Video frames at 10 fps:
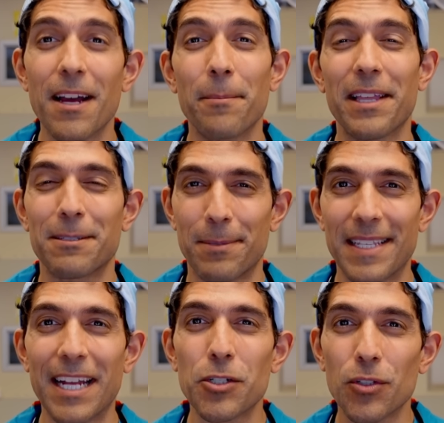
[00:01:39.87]
by these
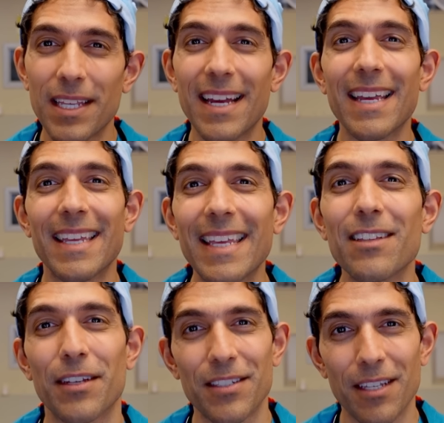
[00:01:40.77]
potentially
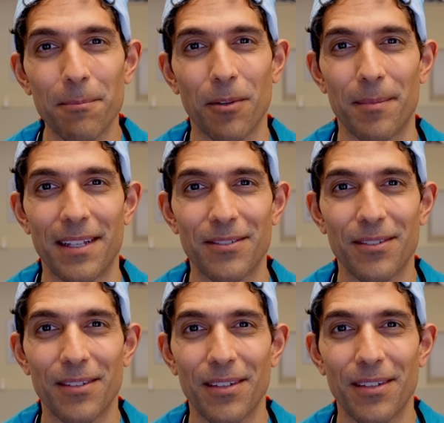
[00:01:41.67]
healing supplements?